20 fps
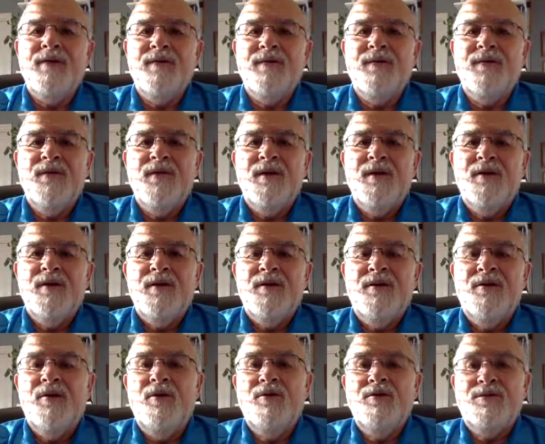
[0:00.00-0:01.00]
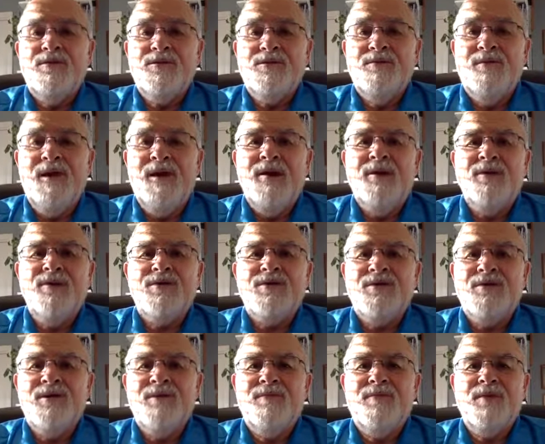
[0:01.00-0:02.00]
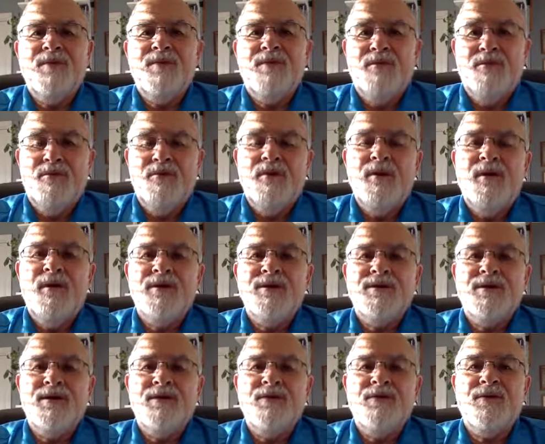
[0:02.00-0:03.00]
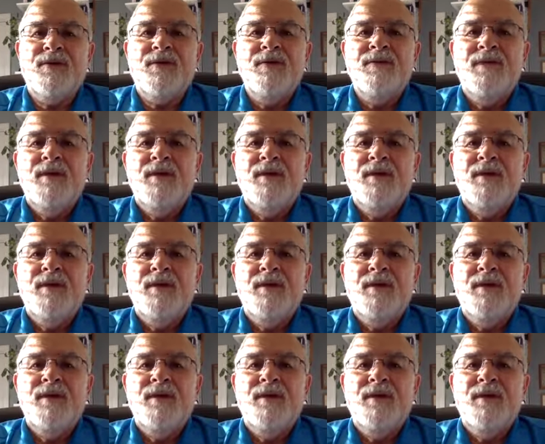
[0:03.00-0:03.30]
of notes, manuscript, etc.